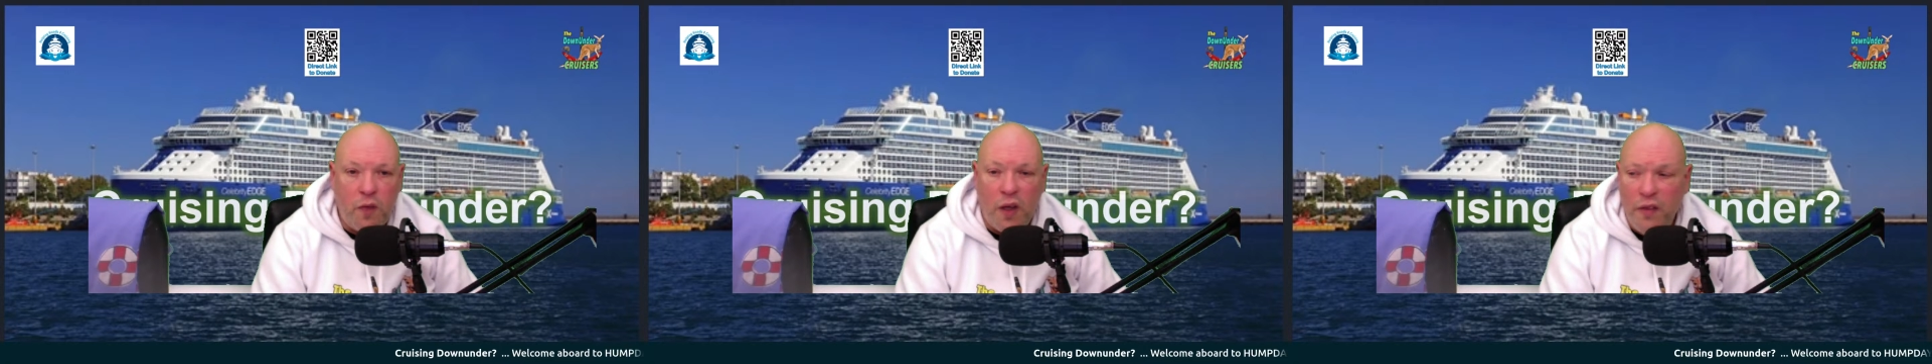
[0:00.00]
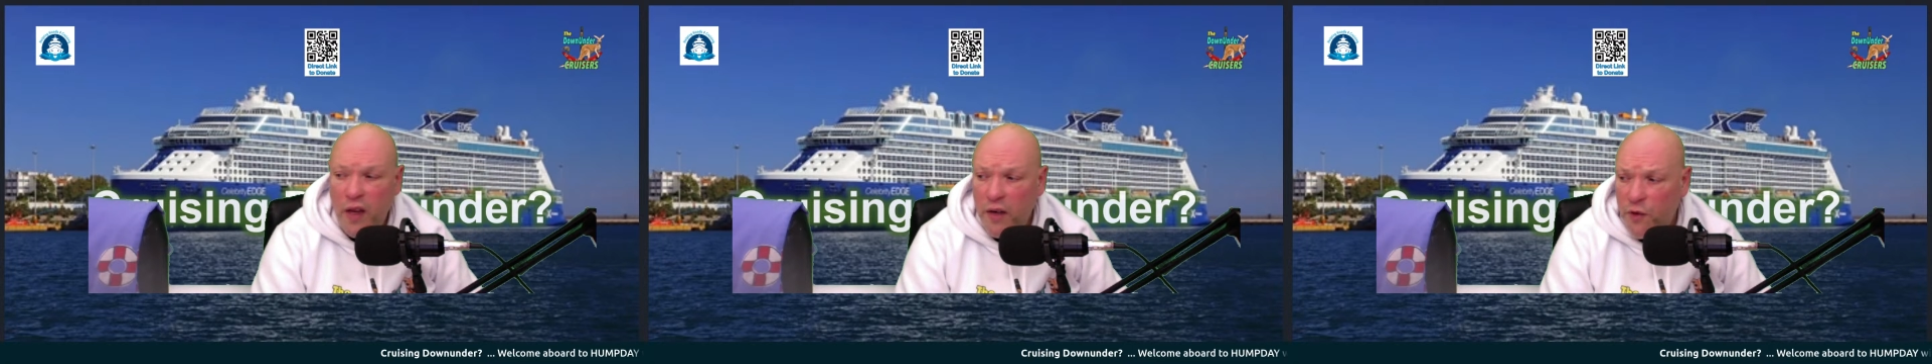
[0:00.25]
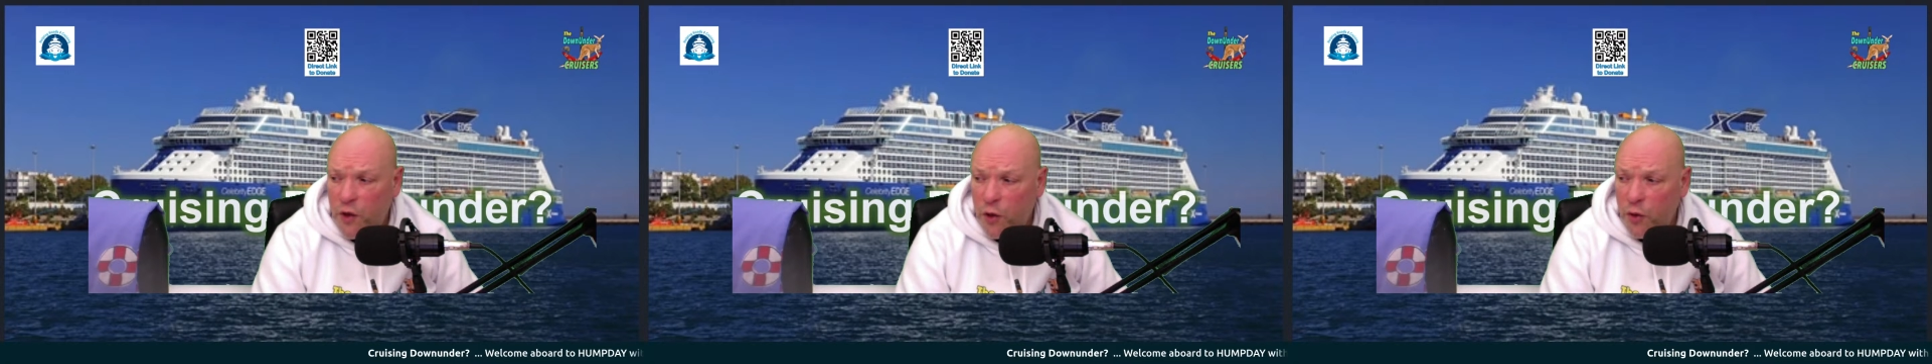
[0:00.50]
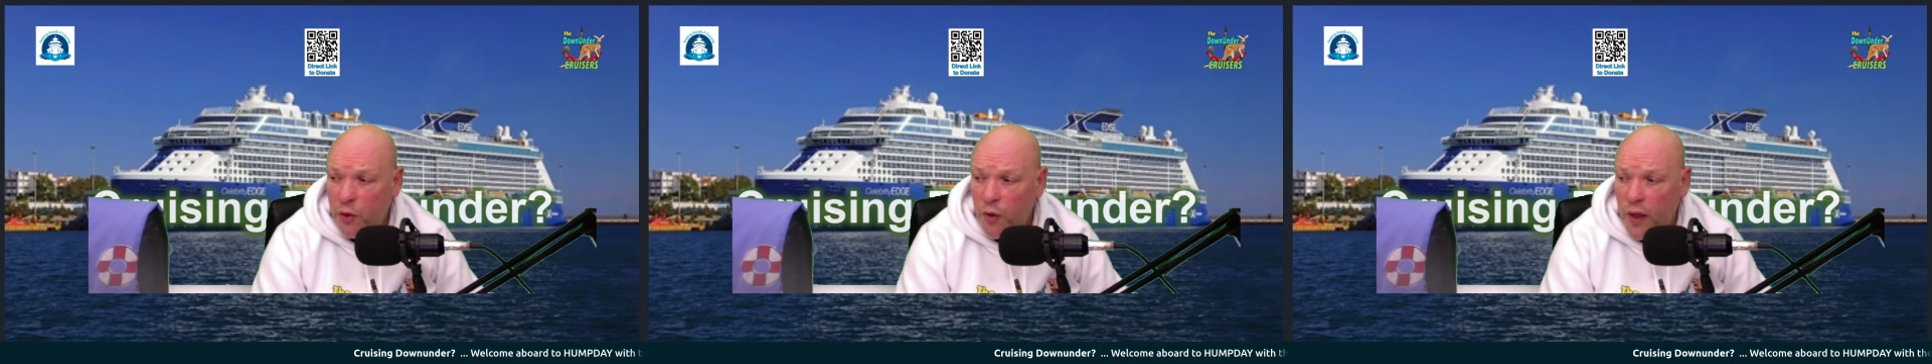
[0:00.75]
that if
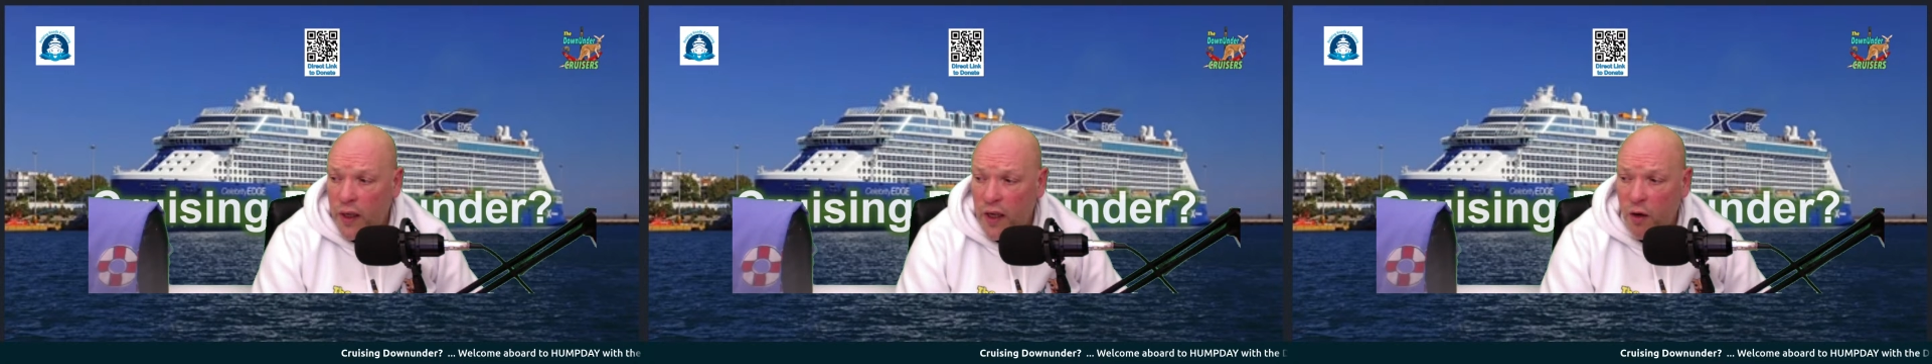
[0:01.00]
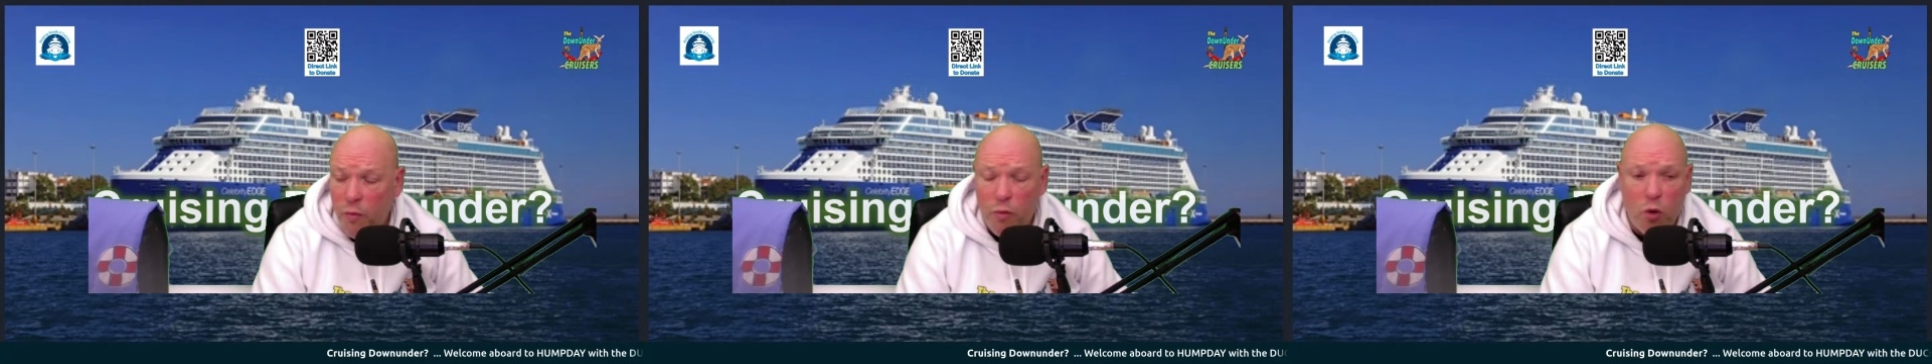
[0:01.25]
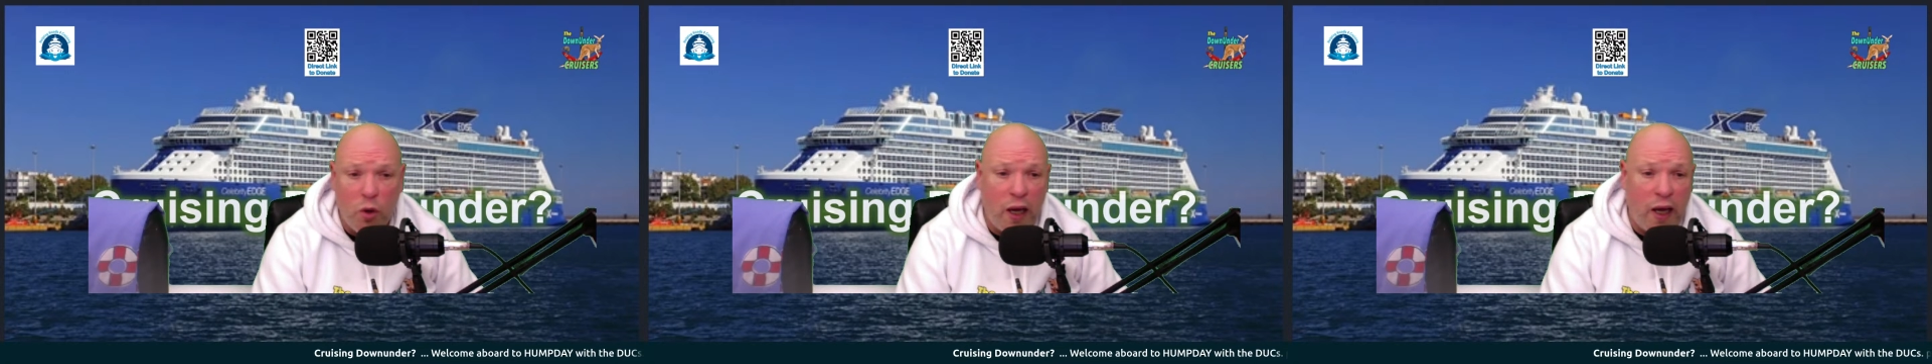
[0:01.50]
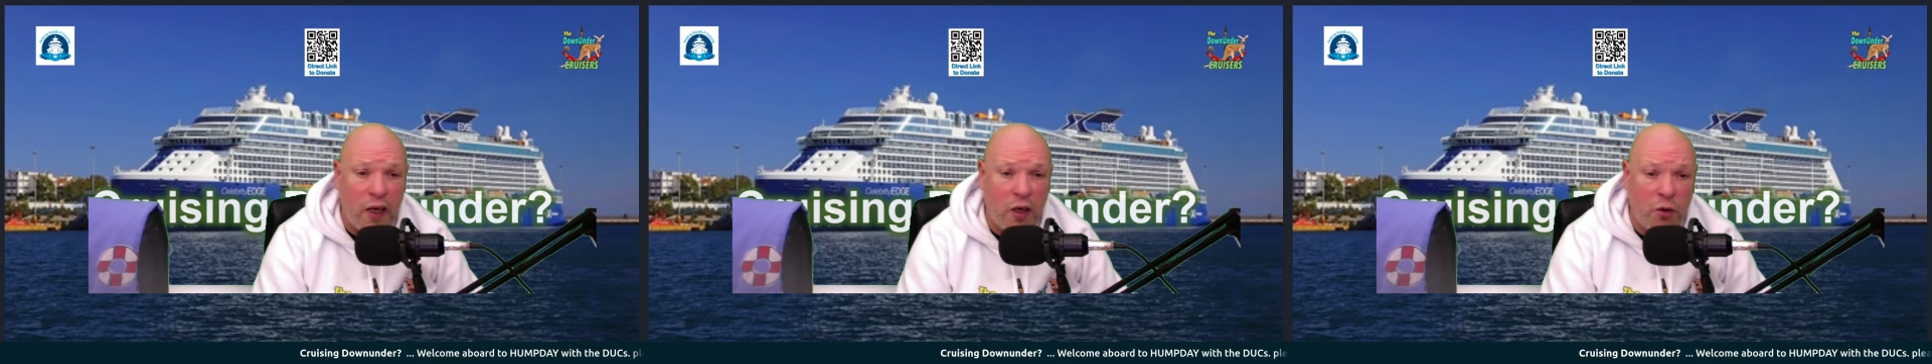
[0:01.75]
you get on board
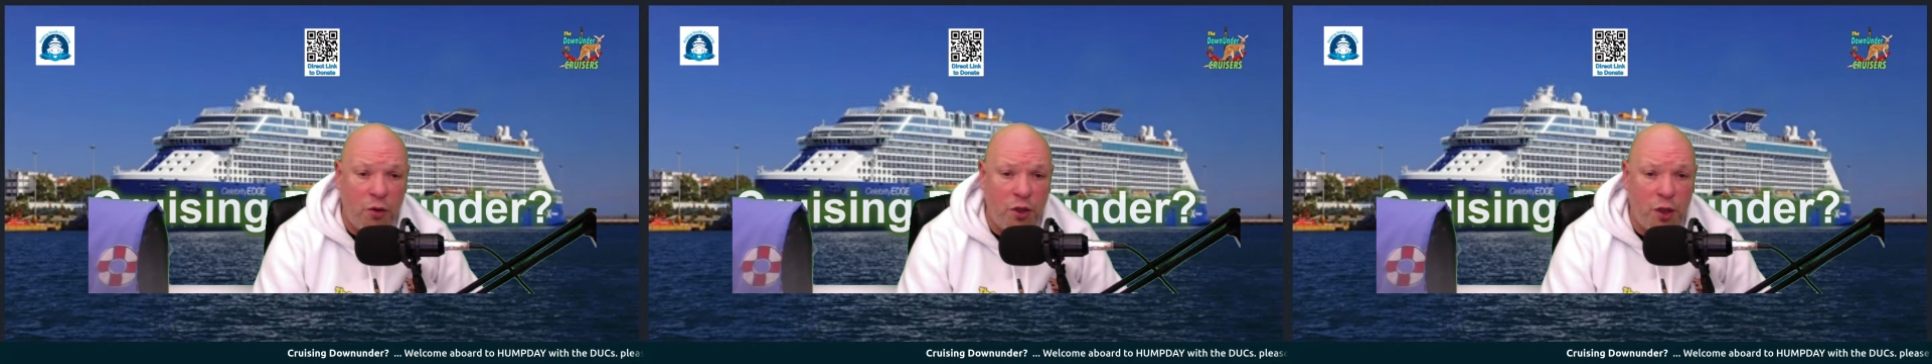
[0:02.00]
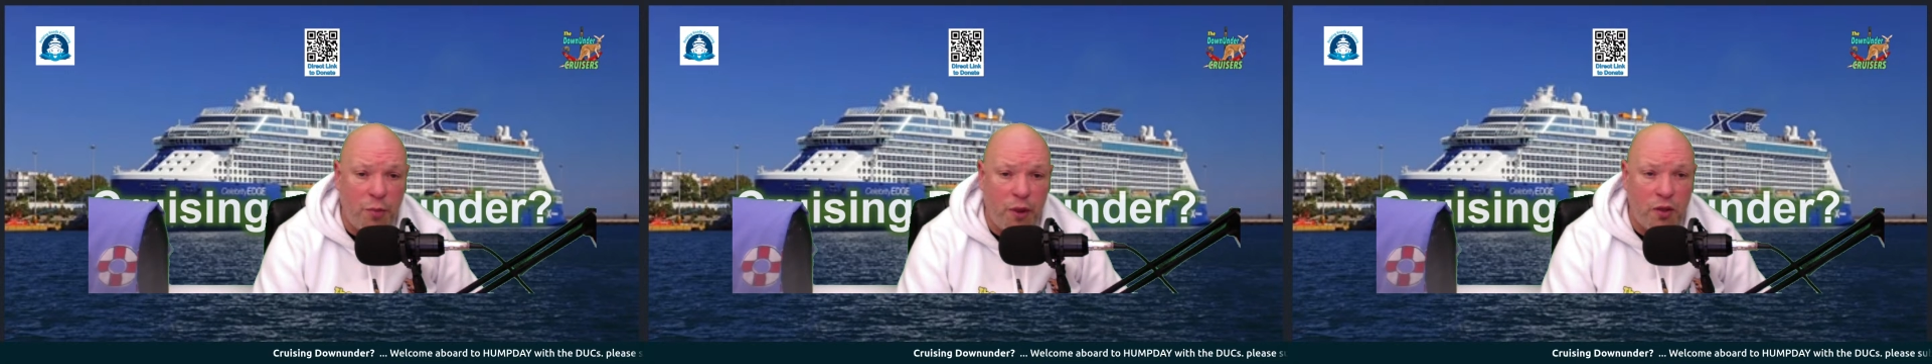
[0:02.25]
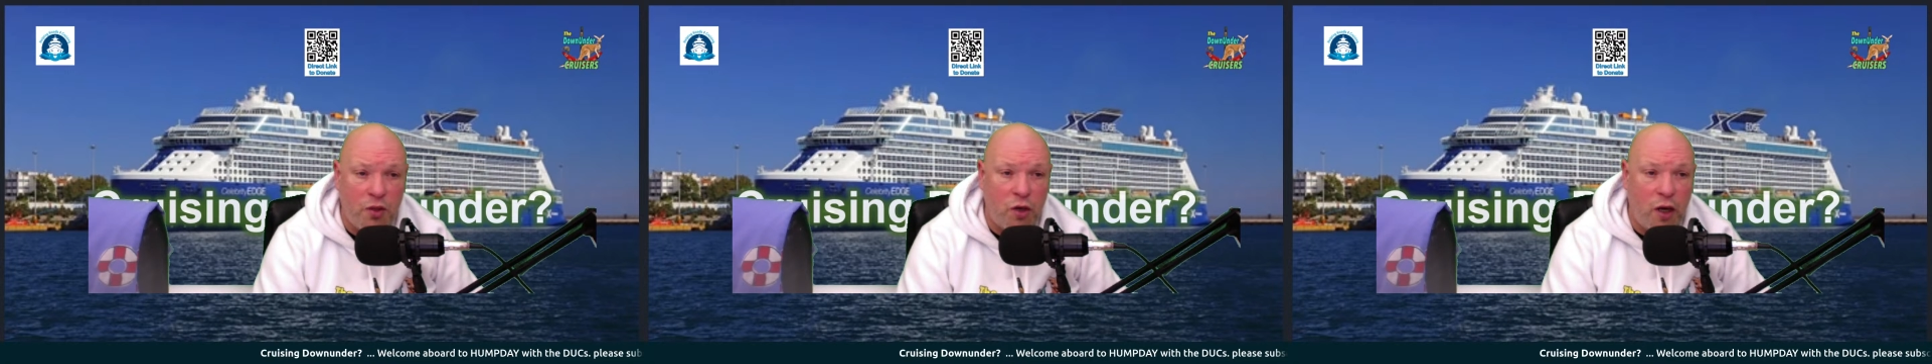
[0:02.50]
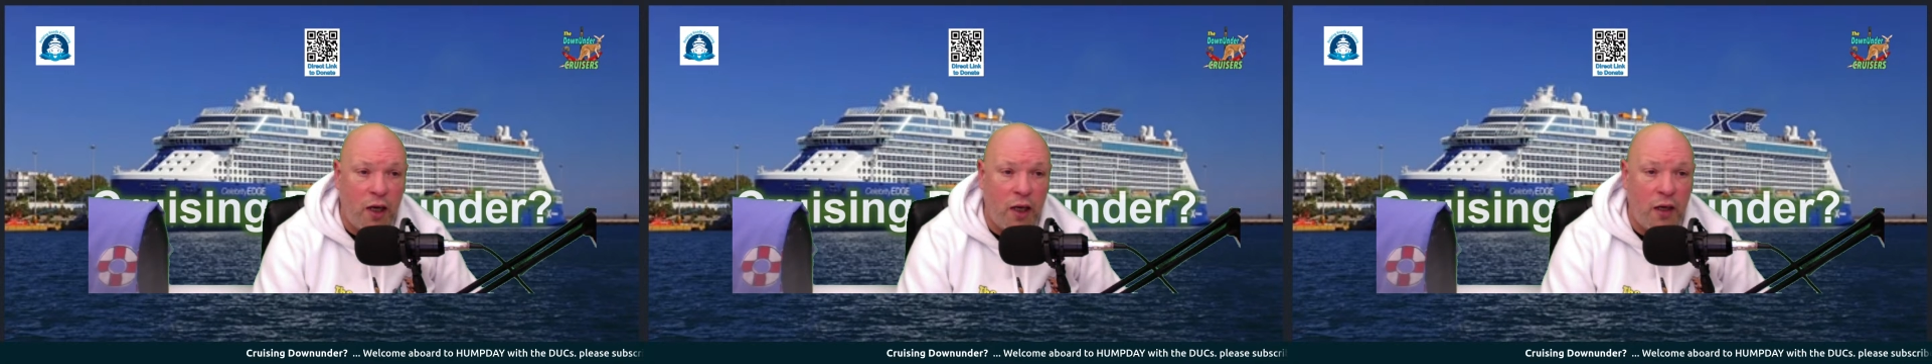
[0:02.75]
a cruise ship in
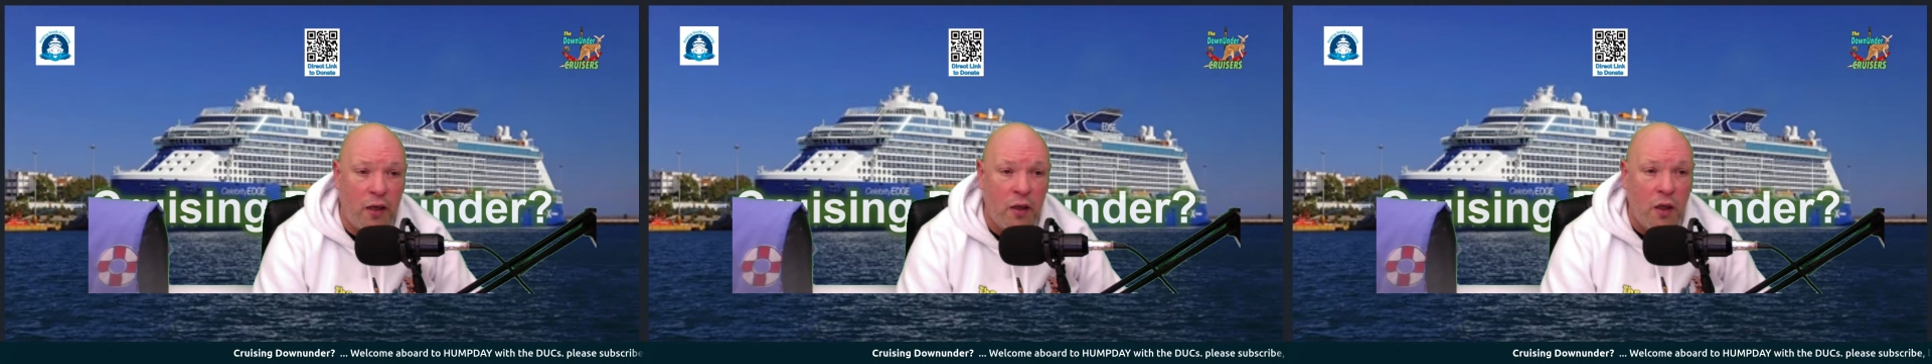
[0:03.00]
Australia,